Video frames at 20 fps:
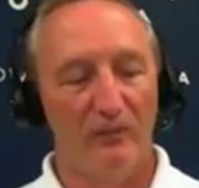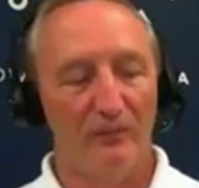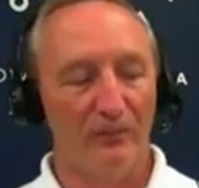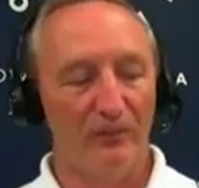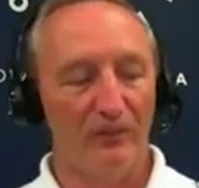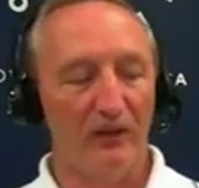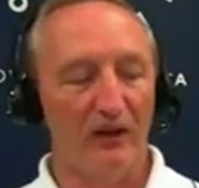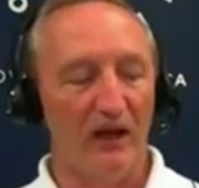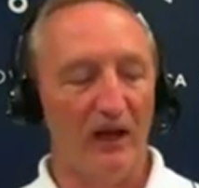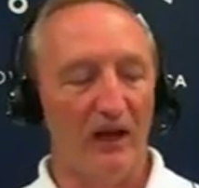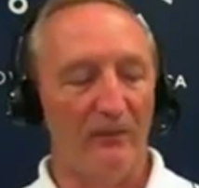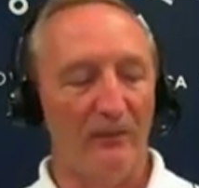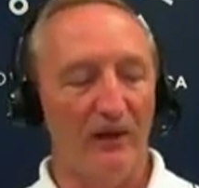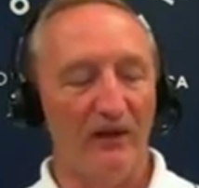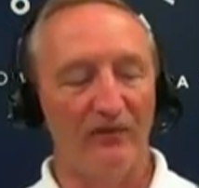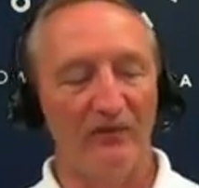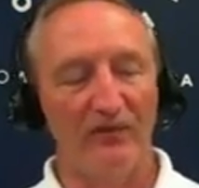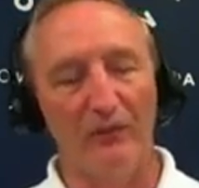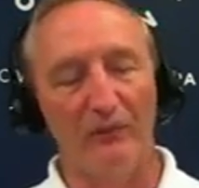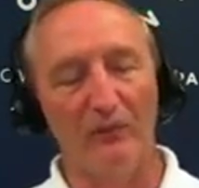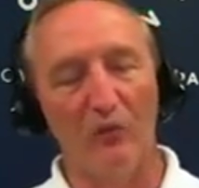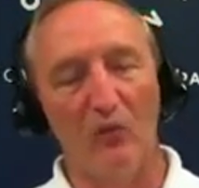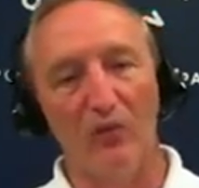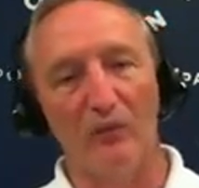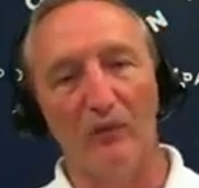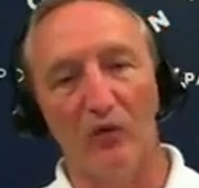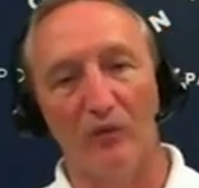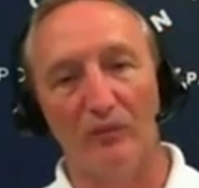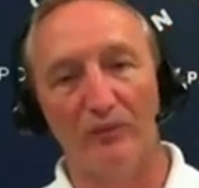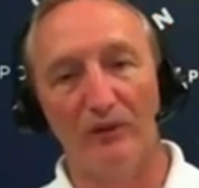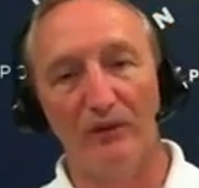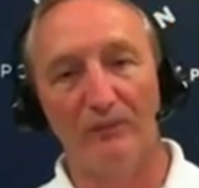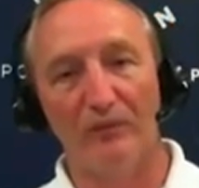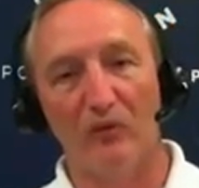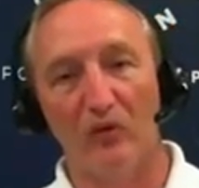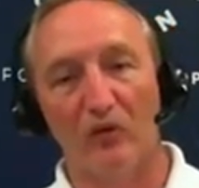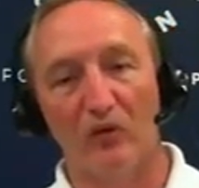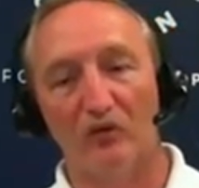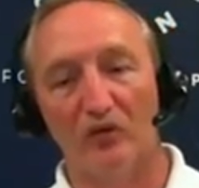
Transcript: but I think more and more people are